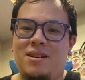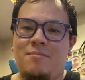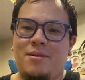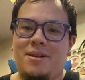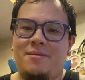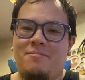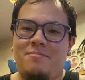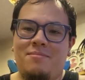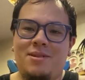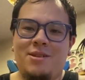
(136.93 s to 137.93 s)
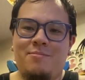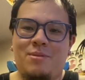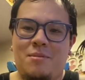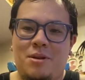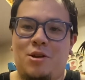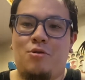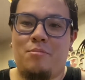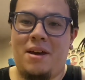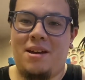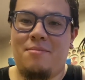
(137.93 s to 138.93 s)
but I'm becoming an old man.